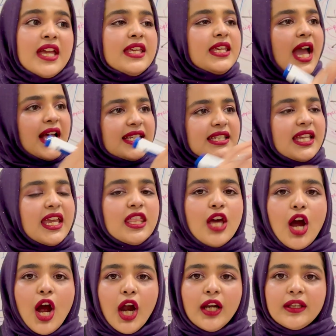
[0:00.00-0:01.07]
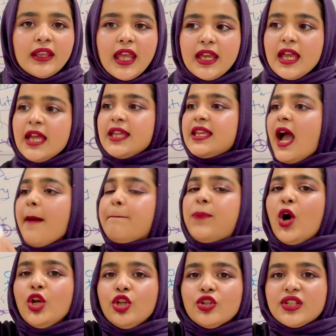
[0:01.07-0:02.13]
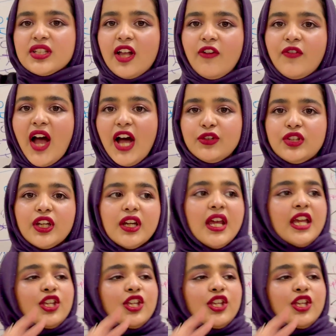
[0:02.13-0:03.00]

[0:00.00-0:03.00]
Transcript: Yeah, say the hard thing. Yeah, put yourself out there.